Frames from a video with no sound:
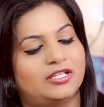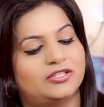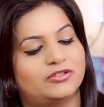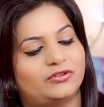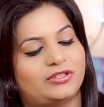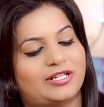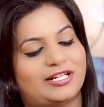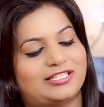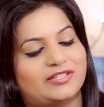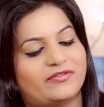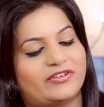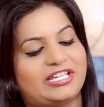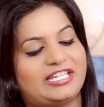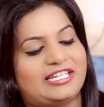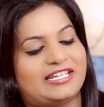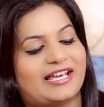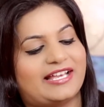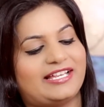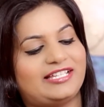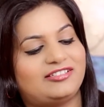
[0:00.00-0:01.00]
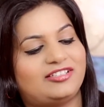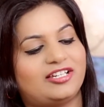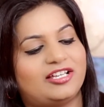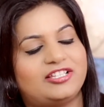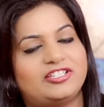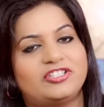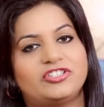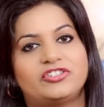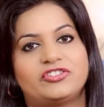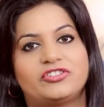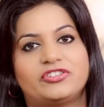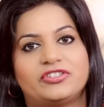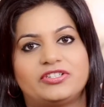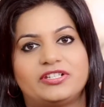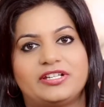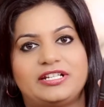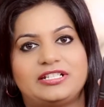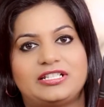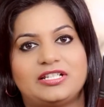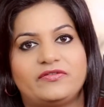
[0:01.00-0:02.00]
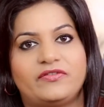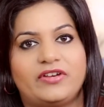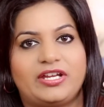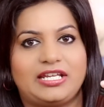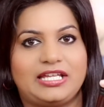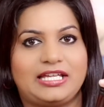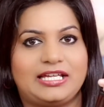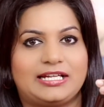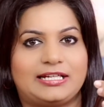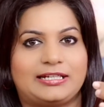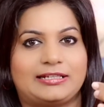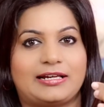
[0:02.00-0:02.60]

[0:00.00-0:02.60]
So that's a very nice touch. It's a very